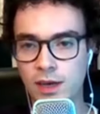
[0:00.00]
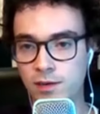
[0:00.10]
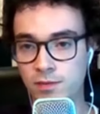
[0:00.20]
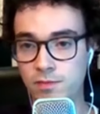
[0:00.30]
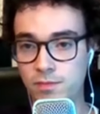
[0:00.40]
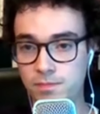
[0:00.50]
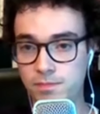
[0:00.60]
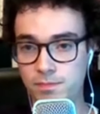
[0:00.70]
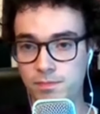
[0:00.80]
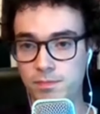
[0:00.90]
kind of,
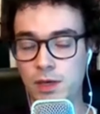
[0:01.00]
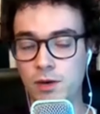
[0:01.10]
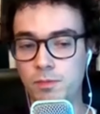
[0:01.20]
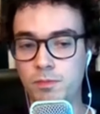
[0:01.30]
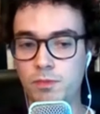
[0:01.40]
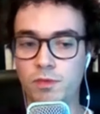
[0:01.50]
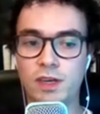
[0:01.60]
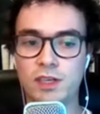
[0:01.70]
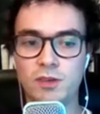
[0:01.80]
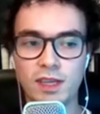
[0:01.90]
you know,
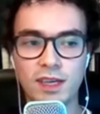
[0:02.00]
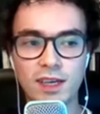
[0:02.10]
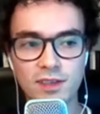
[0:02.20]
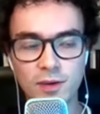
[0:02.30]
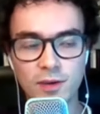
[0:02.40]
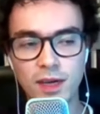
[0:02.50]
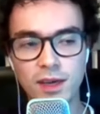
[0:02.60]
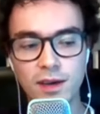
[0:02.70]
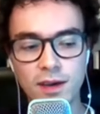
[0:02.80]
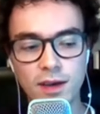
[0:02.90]
professional, I guess, in a
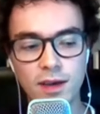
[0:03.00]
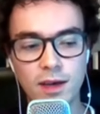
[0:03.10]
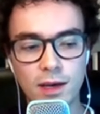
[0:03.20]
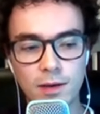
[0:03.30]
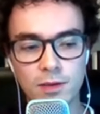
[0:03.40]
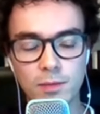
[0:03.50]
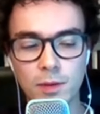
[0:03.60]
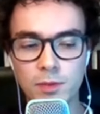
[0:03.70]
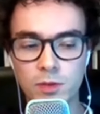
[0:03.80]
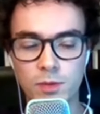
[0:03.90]
way,
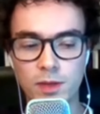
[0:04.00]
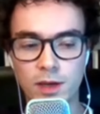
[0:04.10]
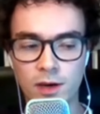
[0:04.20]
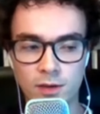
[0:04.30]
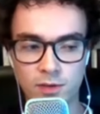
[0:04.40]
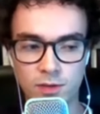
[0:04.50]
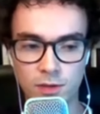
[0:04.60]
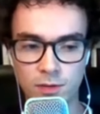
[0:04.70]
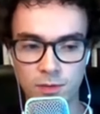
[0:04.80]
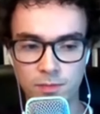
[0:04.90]
sometimes it's really hard
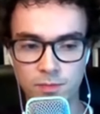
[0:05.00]
to